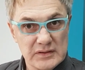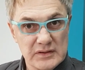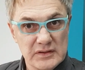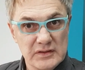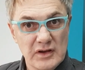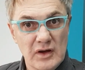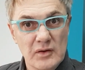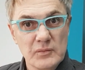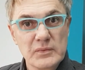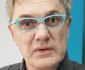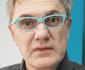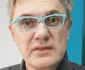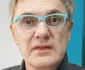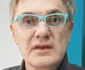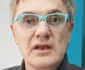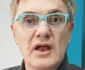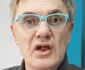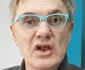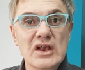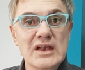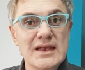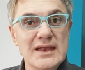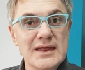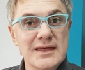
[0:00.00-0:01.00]
Now within
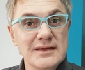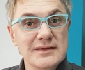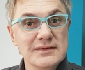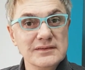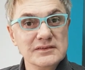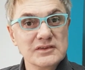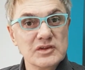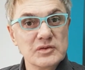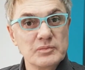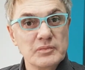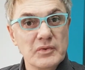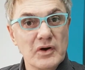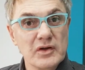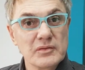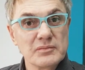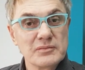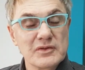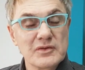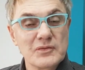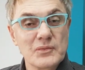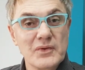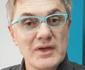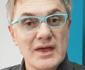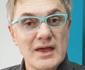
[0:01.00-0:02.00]
our legal
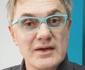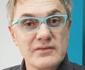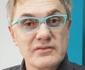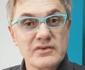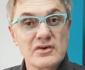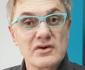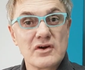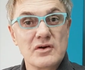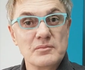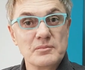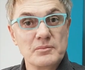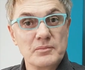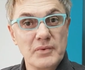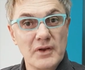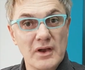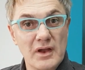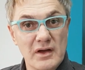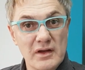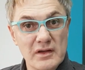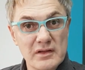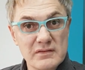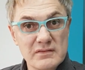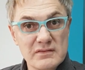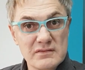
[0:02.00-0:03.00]
department we have a
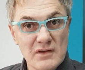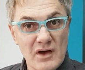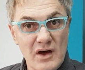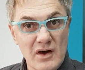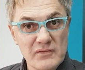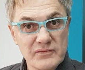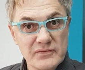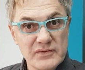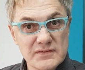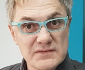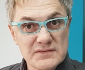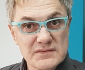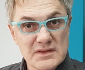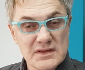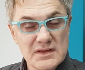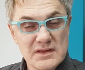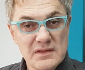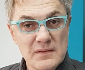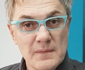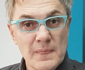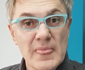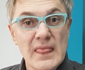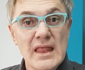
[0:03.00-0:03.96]
compliance officer